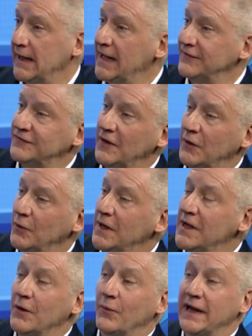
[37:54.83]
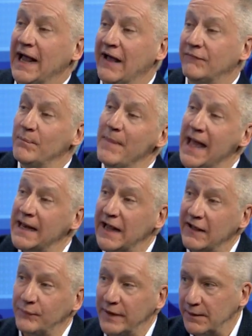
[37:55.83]
And so we have men
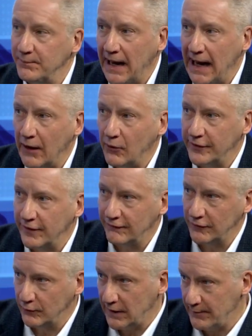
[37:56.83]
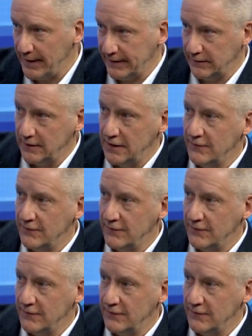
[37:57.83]
have been empowered over women